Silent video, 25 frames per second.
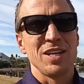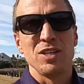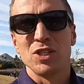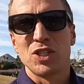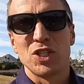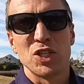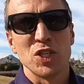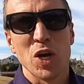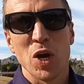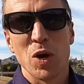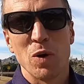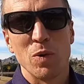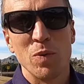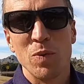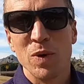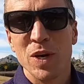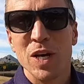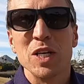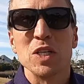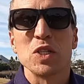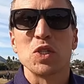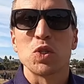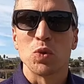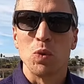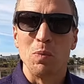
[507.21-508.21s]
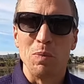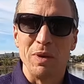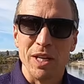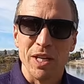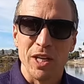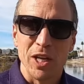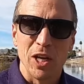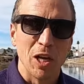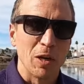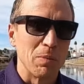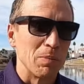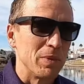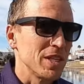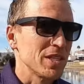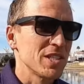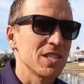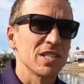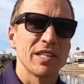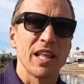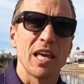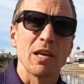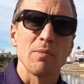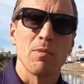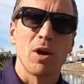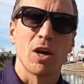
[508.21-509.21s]
saying you should go swimming in here, but this
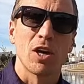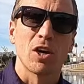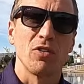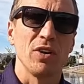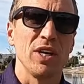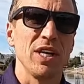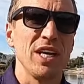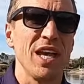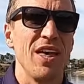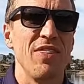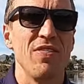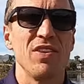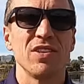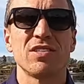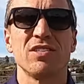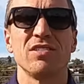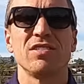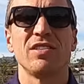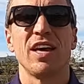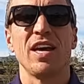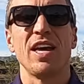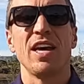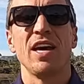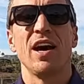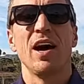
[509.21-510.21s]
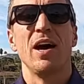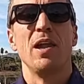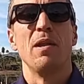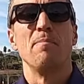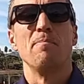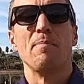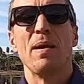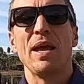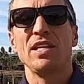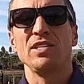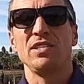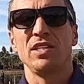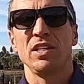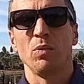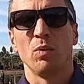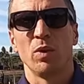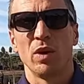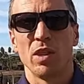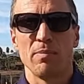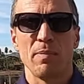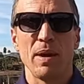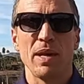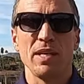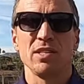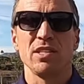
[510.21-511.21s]
is Lake Marguerite, and this is a, an amazing,
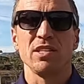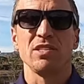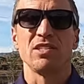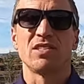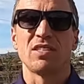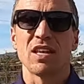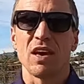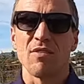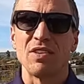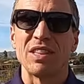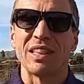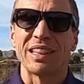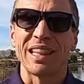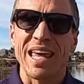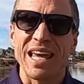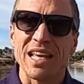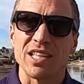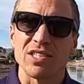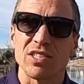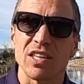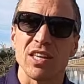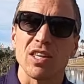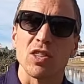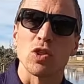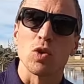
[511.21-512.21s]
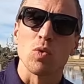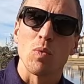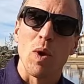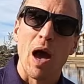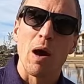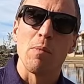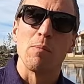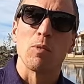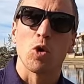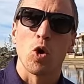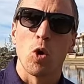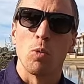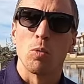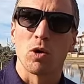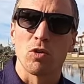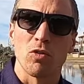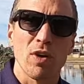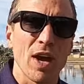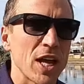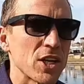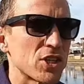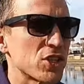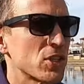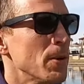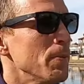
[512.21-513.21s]
one of the amazing seven lakes throughout McCormick
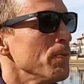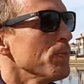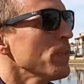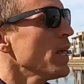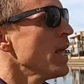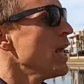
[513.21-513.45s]
Ranch.